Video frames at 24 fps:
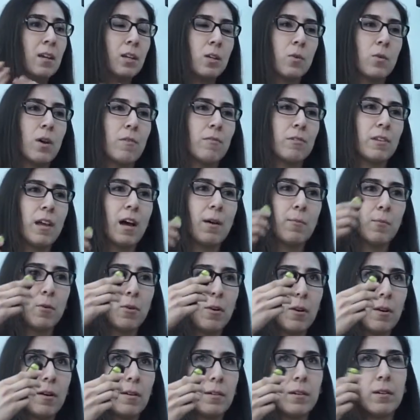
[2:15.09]
you have a lot
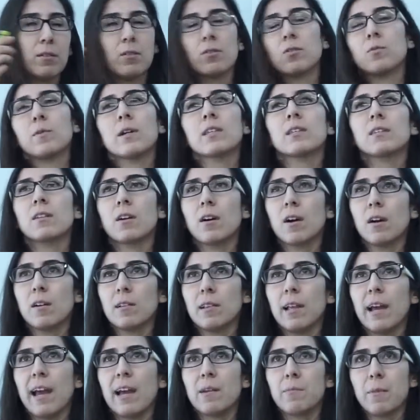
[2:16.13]
more, the way that our
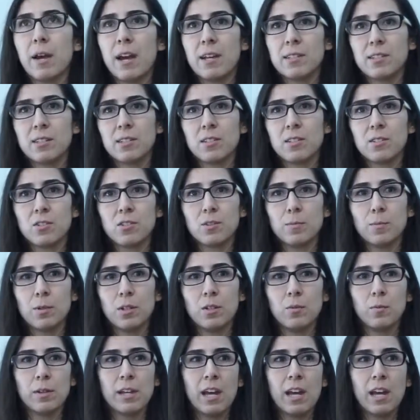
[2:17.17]
land mass is distributed,